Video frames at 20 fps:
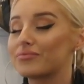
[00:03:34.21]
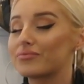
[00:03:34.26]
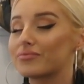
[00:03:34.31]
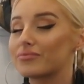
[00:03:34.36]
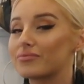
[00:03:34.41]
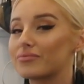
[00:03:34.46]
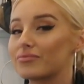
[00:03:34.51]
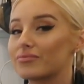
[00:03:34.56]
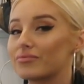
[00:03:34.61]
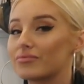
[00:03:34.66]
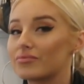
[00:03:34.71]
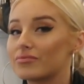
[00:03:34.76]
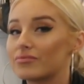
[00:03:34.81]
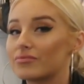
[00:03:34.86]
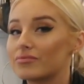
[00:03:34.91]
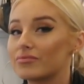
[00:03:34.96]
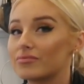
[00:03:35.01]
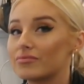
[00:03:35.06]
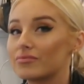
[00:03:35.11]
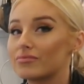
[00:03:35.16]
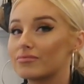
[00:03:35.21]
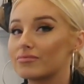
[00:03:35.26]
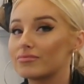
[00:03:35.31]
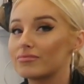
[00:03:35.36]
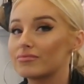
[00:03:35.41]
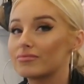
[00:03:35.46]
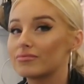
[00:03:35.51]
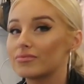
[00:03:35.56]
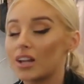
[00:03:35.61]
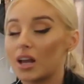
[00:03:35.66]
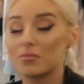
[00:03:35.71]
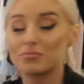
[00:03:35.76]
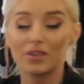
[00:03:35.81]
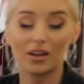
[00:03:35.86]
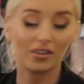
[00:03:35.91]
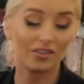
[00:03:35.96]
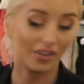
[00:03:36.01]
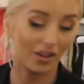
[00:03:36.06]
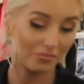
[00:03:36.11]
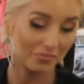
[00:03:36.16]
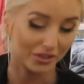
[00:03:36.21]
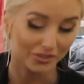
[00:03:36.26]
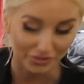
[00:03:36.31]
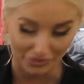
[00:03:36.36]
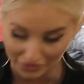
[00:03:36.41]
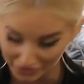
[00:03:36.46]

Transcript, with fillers: Okay. I'm not, I'm not